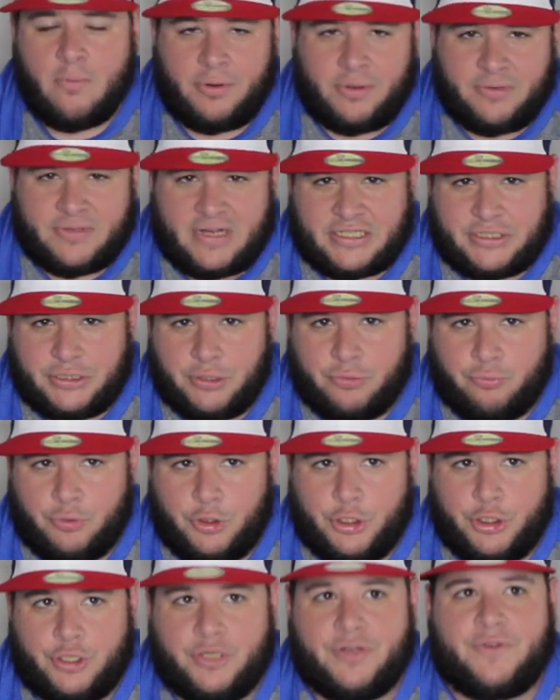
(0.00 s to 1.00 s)
but he was actually a
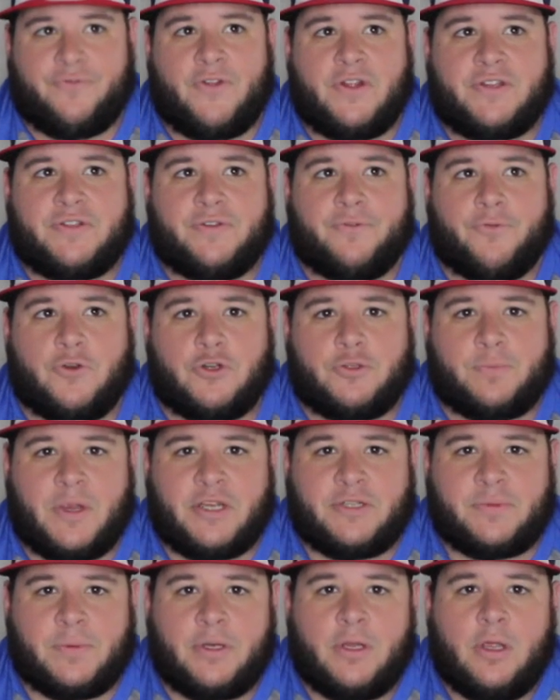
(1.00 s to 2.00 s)
really good defensive first
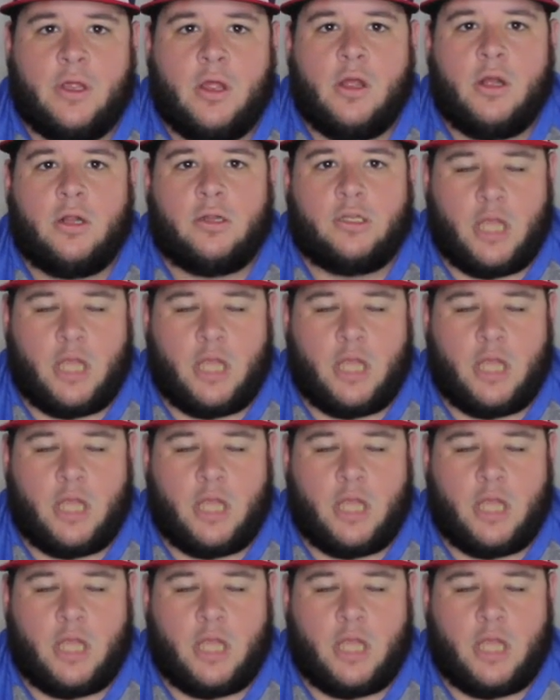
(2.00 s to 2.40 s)
baseman